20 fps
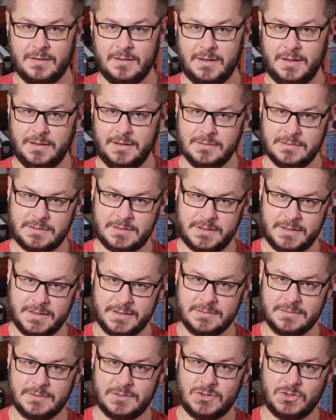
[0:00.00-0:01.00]
Here's
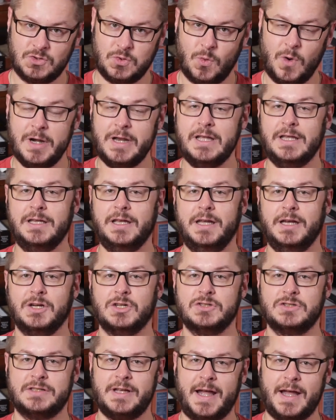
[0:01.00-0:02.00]
to 20
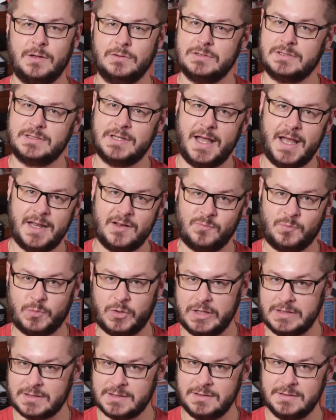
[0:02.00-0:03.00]
years outside of
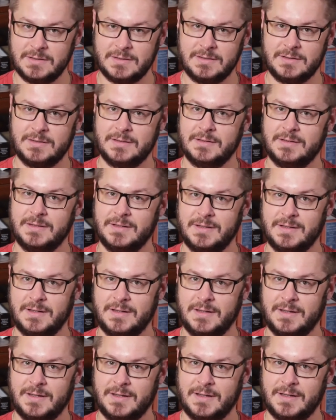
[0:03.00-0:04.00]
prison.
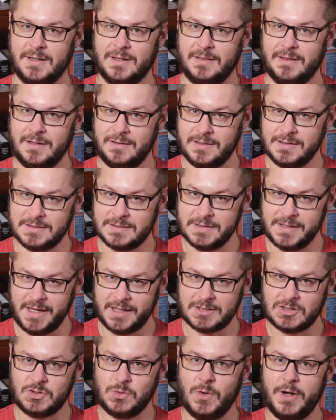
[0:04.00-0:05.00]
I think these
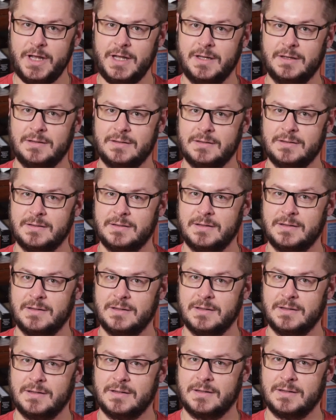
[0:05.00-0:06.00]
next 20
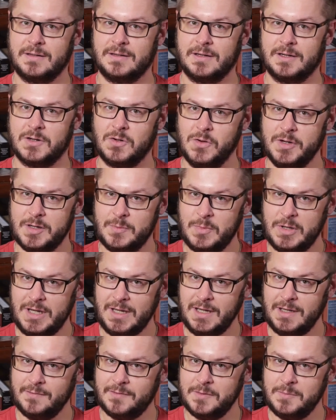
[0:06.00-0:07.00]
are going to be
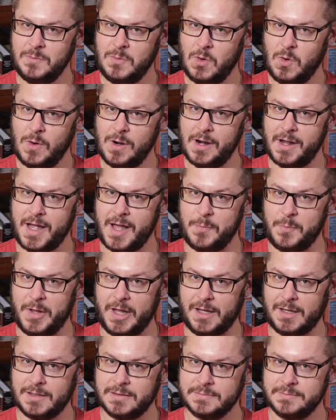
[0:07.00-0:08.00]
even more
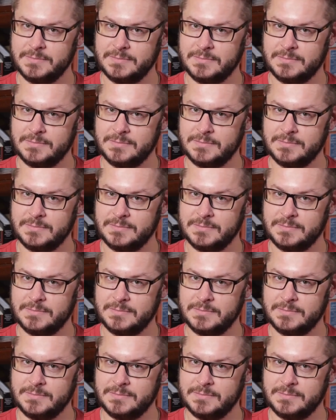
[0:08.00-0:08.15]
epic.